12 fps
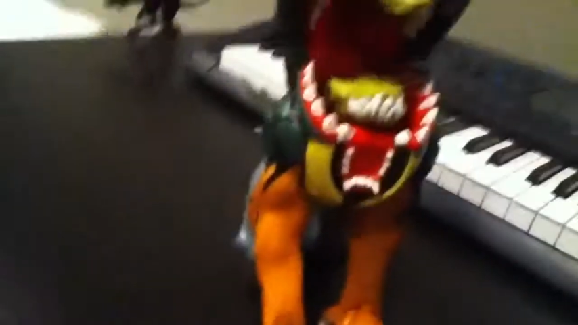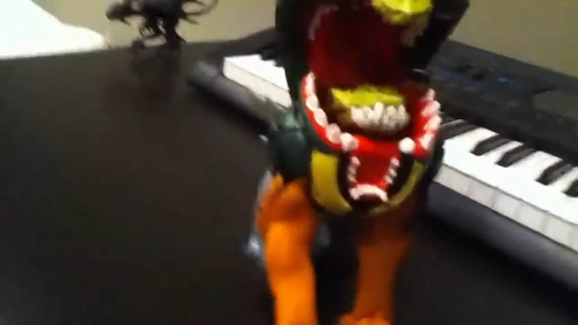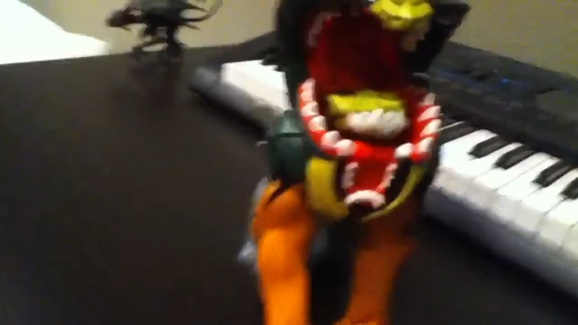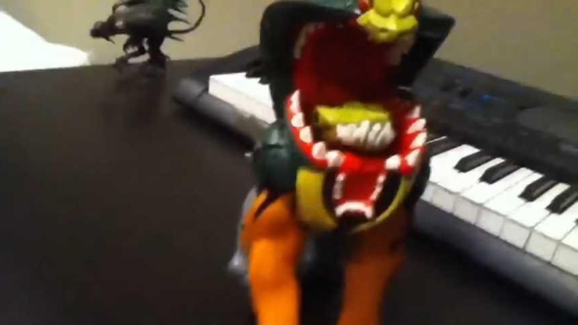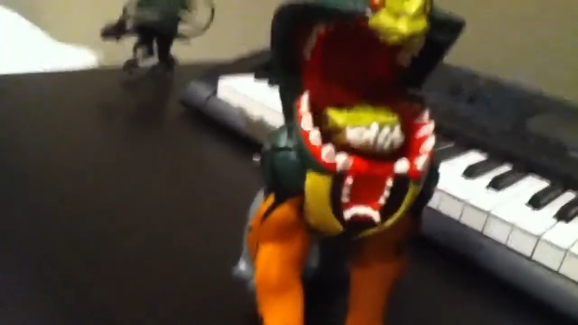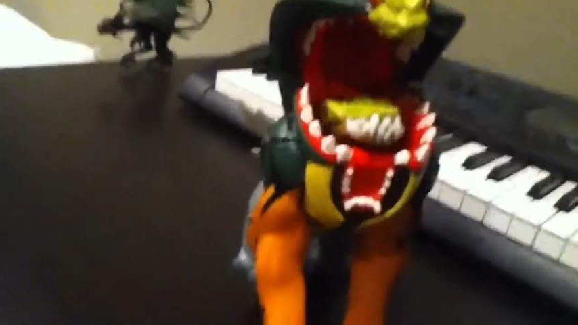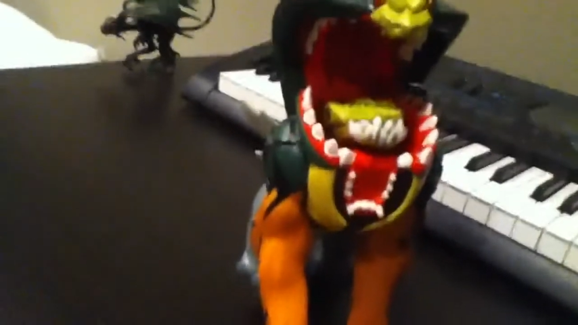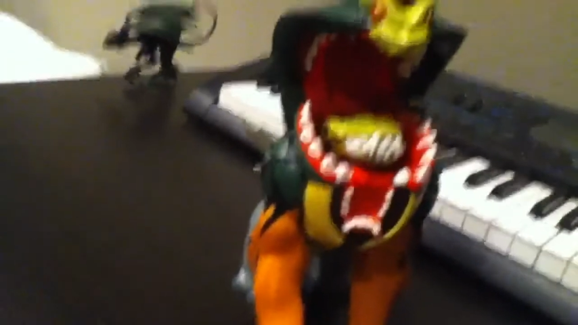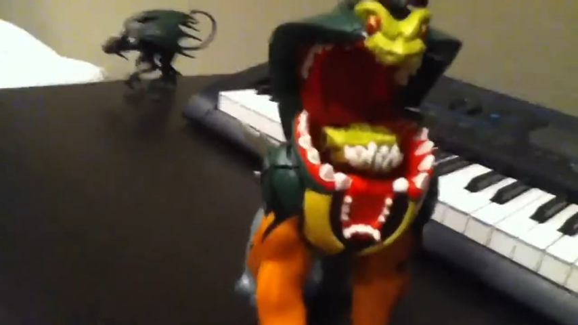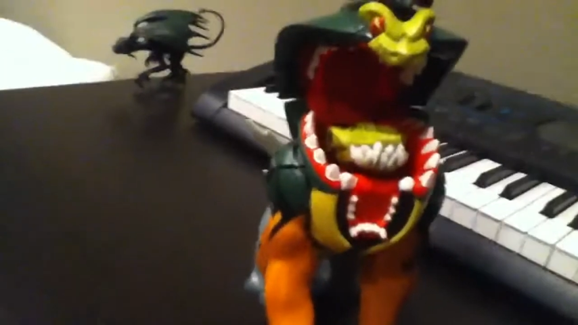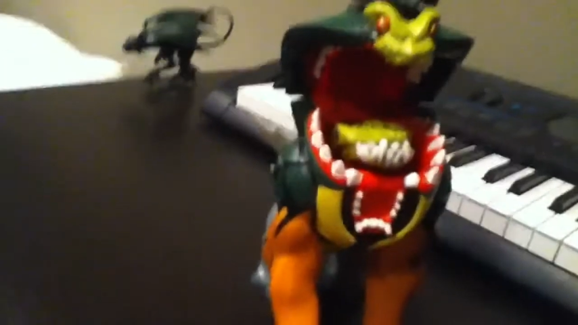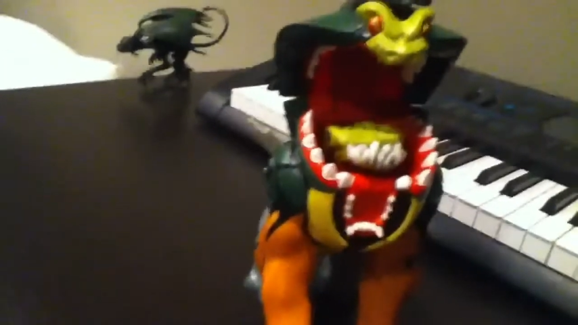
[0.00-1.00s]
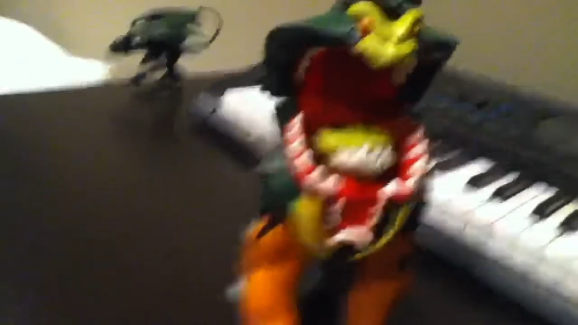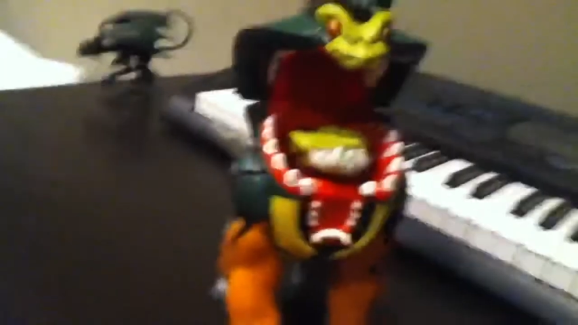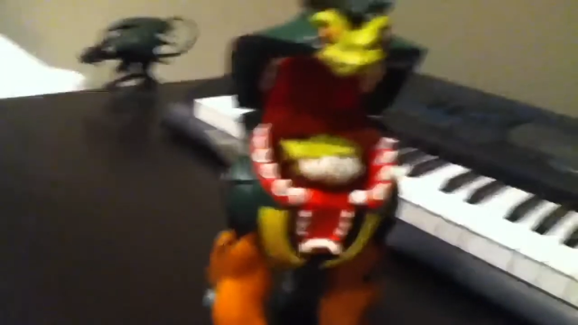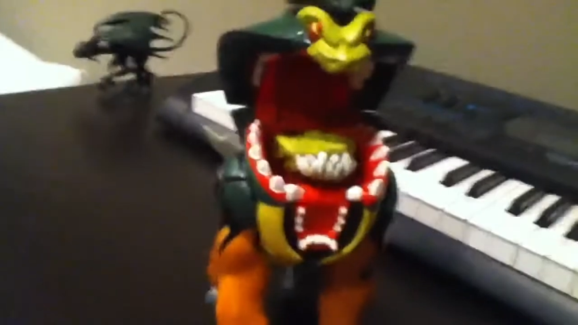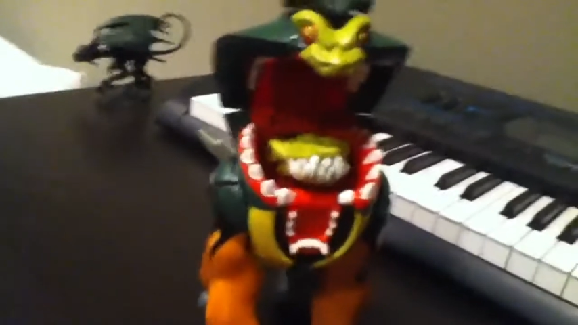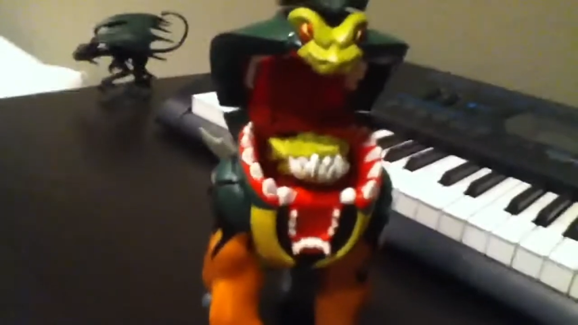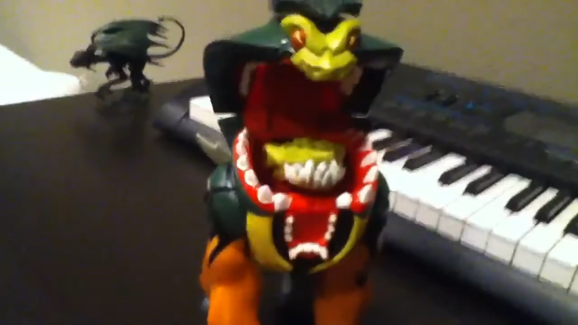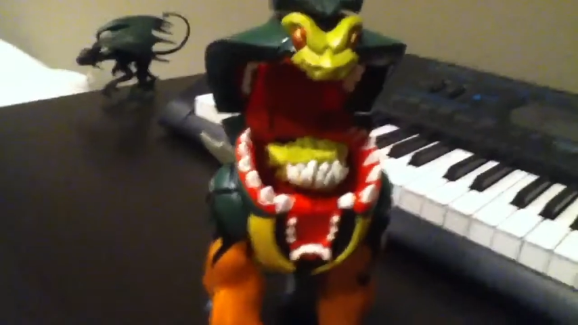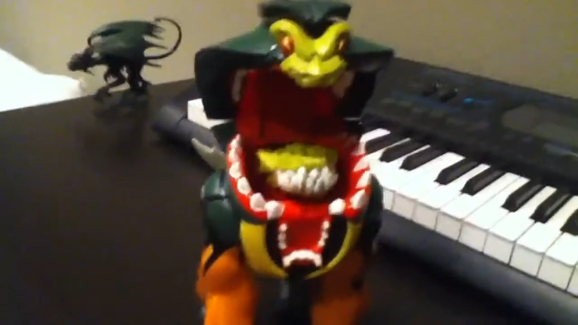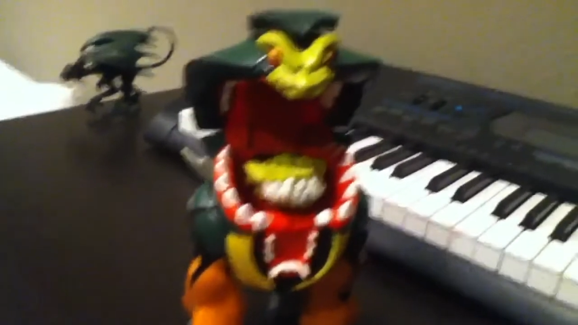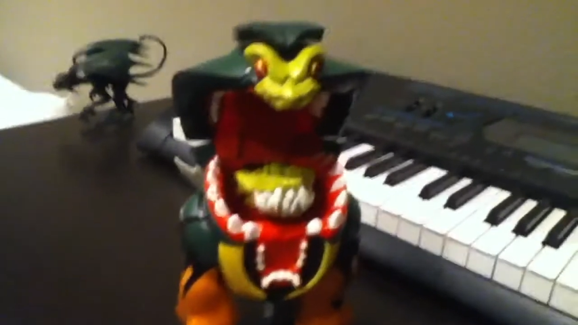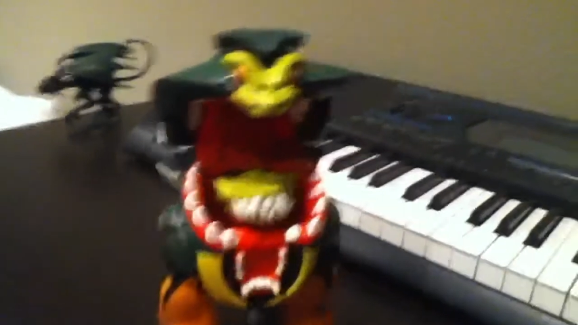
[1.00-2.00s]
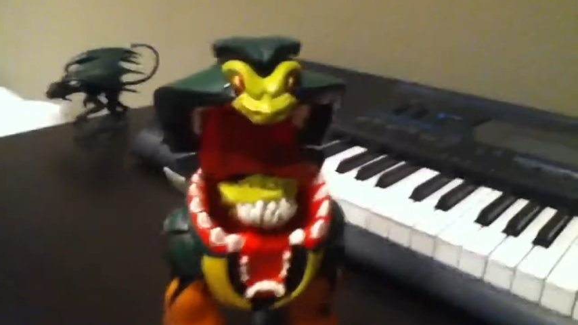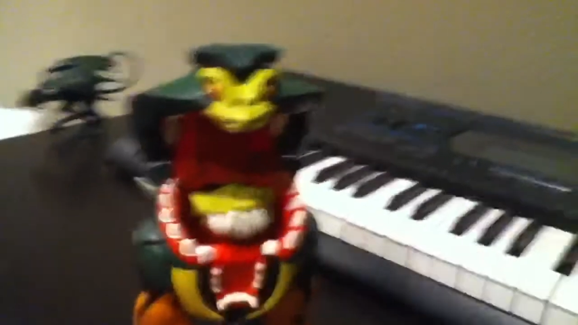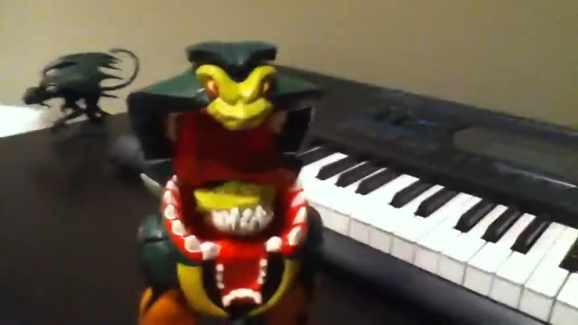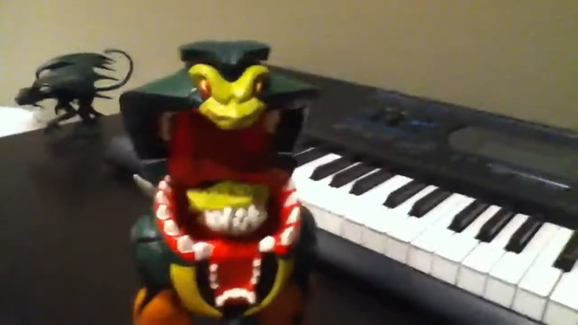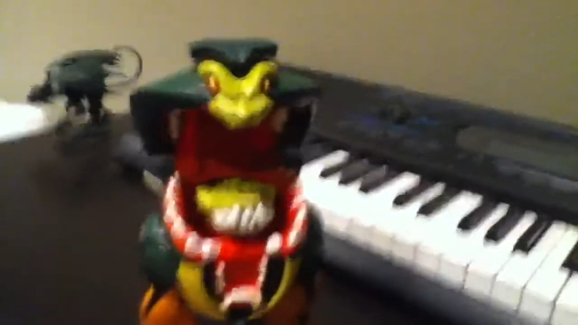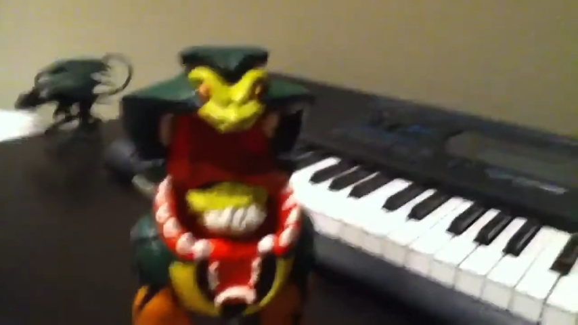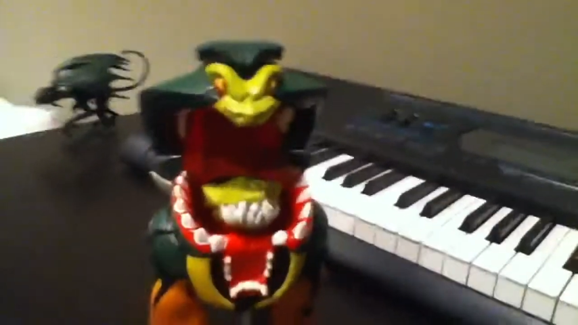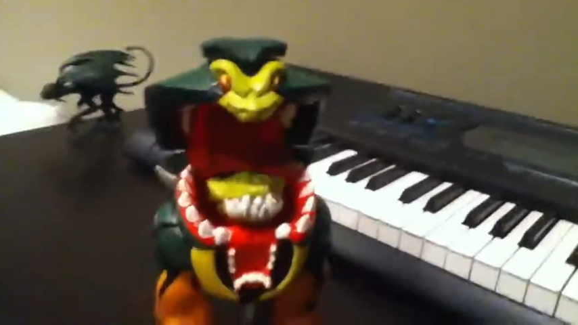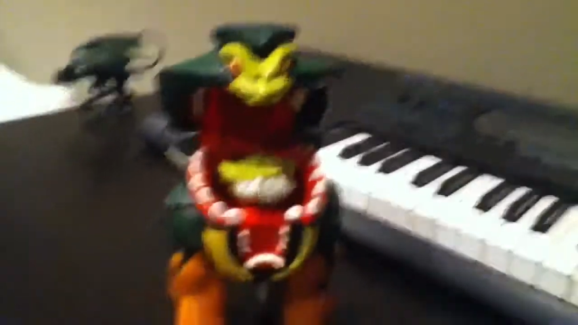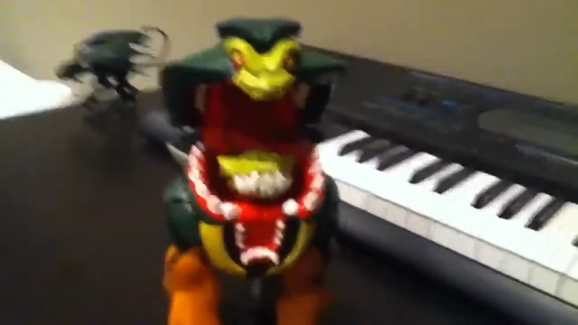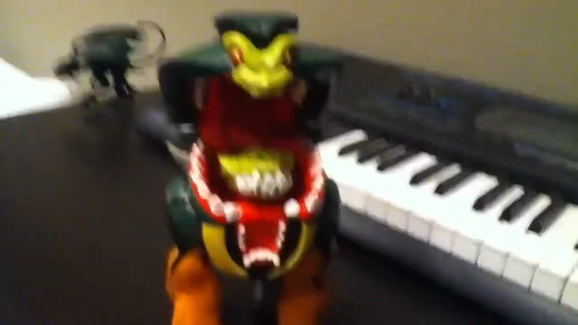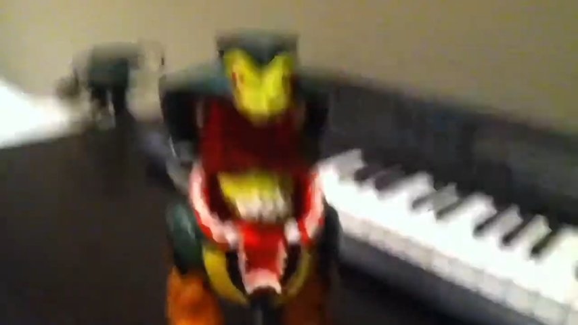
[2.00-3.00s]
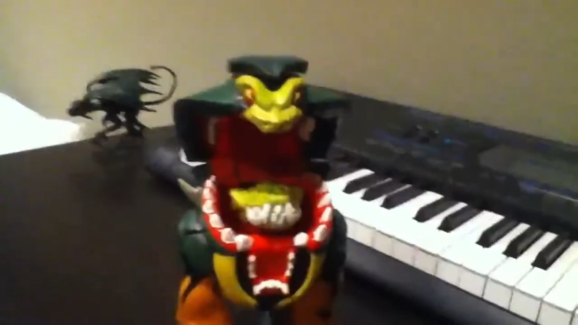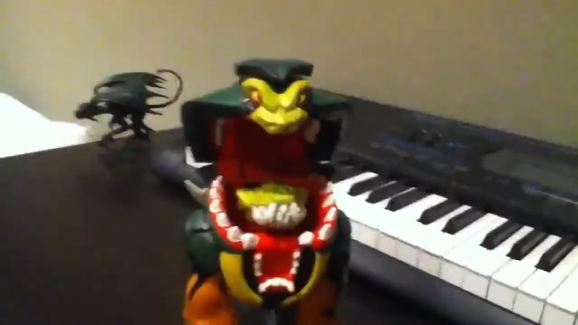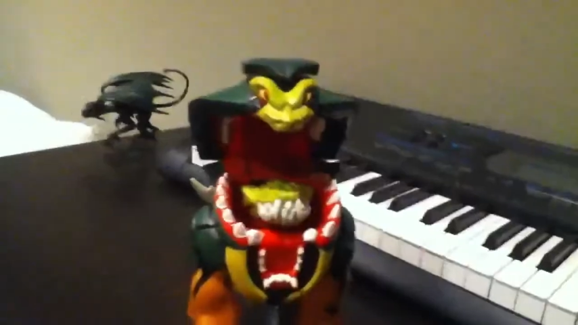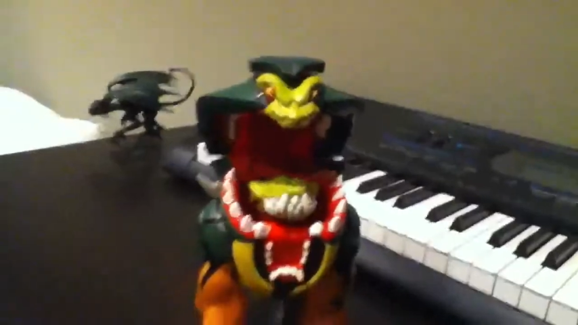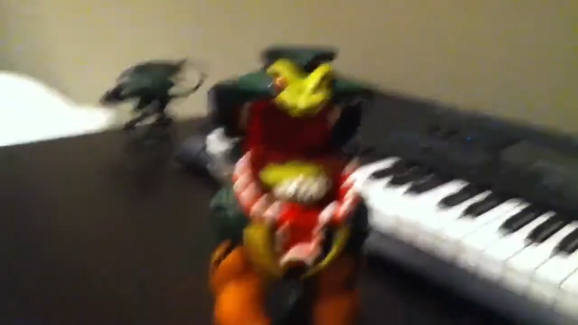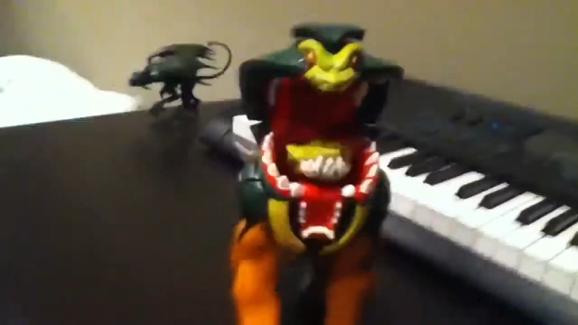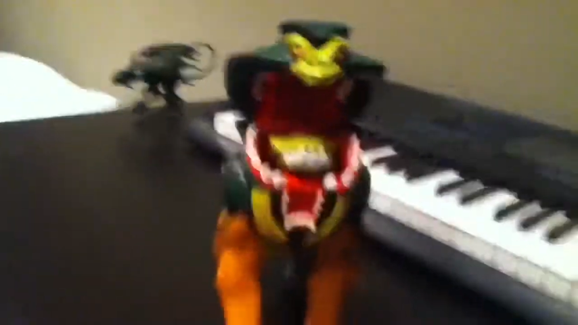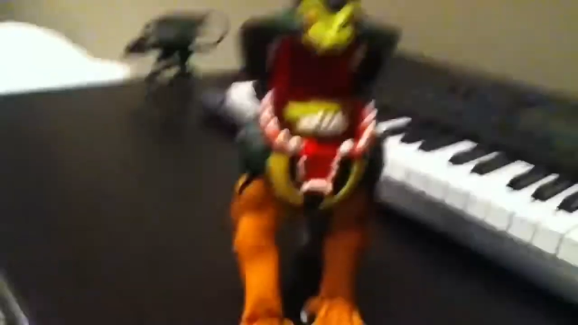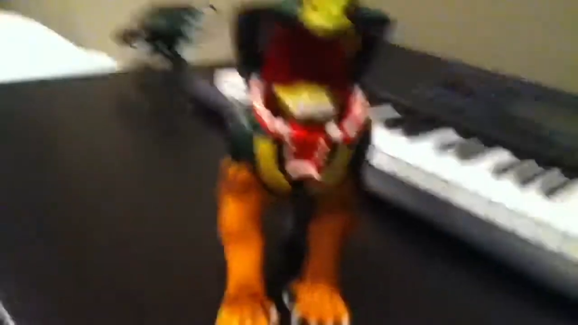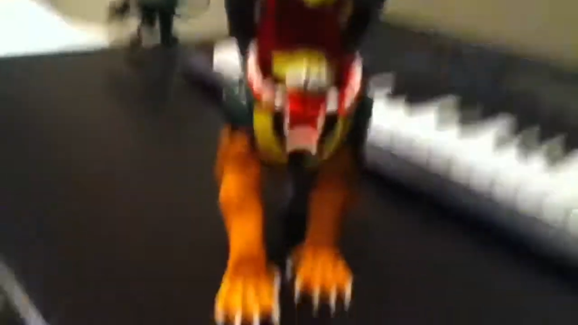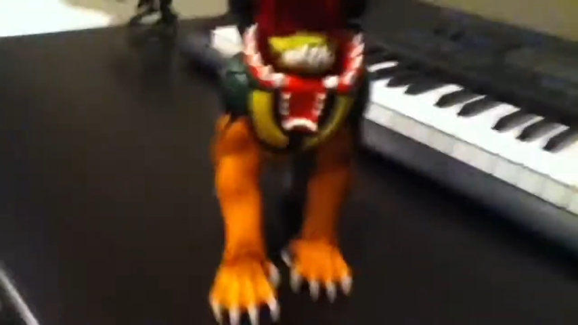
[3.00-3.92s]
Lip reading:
(no speaker visible)